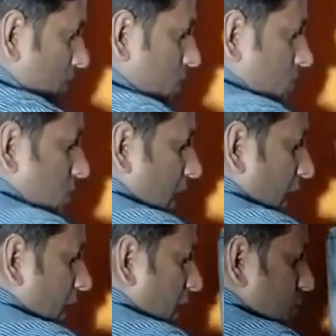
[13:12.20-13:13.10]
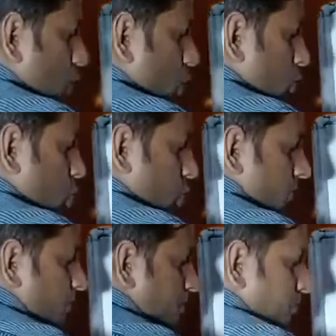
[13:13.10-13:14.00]
Say A is equal to
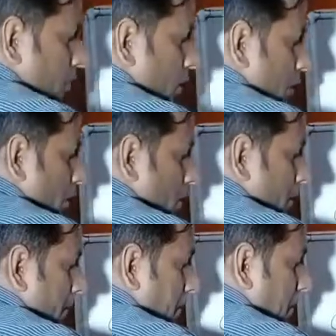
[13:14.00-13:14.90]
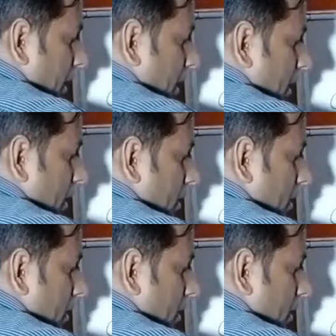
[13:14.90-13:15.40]
B